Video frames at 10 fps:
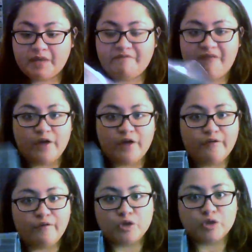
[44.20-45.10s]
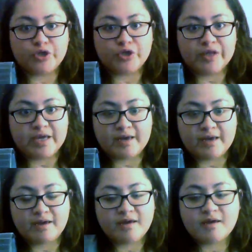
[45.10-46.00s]
file folder thing,
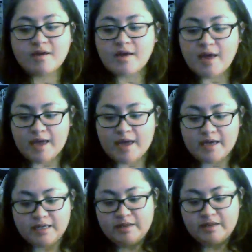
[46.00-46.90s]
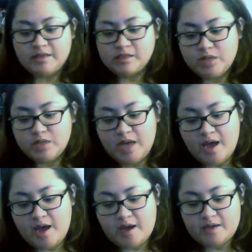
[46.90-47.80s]
and this one
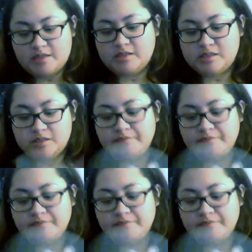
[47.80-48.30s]
has